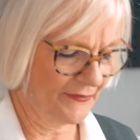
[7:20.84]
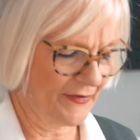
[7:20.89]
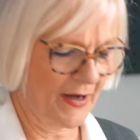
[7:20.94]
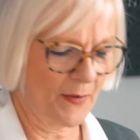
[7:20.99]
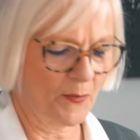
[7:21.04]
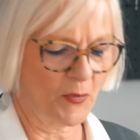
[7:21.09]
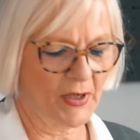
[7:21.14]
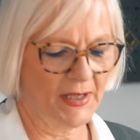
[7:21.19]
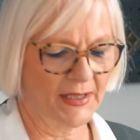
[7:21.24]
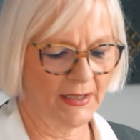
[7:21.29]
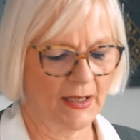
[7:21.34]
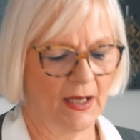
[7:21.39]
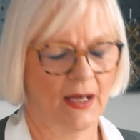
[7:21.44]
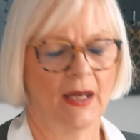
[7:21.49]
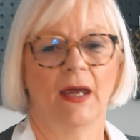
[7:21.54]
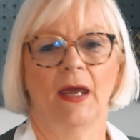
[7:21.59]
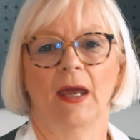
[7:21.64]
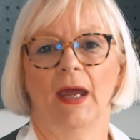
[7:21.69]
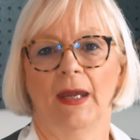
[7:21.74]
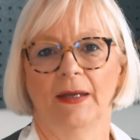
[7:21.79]
fabric
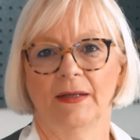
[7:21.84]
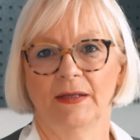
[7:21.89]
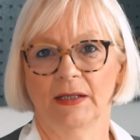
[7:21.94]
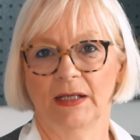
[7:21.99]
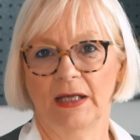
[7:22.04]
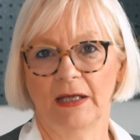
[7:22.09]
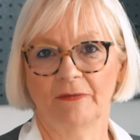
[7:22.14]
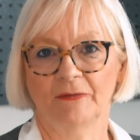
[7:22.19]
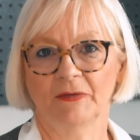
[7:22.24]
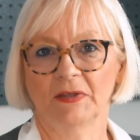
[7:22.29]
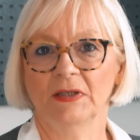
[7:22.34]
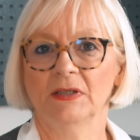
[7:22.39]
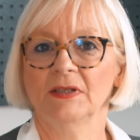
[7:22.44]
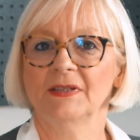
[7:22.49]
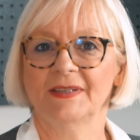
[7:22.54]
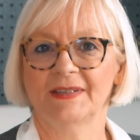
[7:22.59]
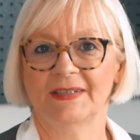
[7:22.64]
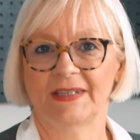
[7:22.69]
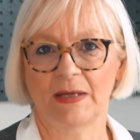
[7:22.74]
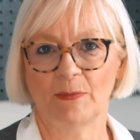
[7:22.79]
at the given
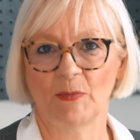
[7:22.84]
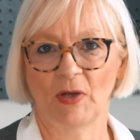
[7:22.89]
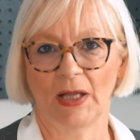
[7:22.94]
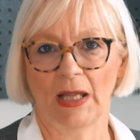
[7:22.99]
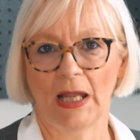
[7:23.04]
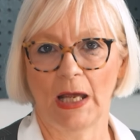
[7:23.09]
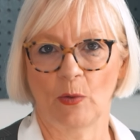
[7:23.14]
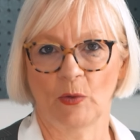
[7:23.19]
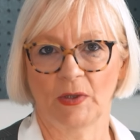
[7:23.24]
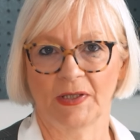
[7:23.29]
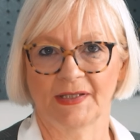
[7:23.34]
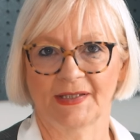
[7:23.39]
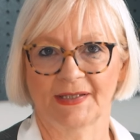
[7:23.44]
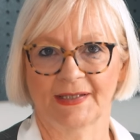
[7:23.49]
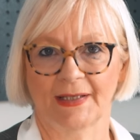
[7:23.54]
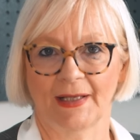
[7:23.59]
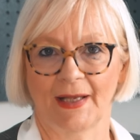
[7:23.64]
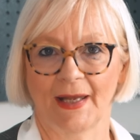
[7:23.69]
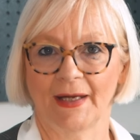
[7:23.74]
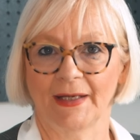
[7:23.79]
seam
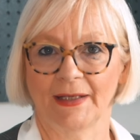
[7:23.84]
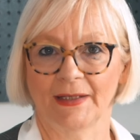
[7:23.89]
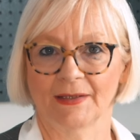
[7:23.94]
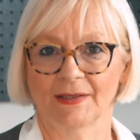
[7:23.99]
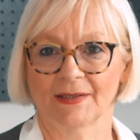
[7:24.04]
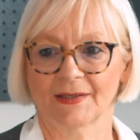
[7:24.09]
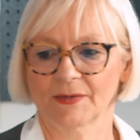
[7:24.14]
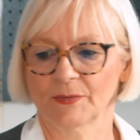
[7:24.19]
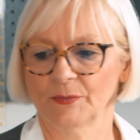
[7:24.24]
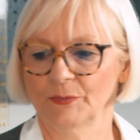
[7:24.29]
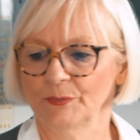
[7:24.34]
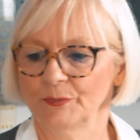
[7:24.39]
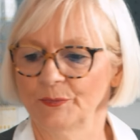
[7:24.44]
allowance lines.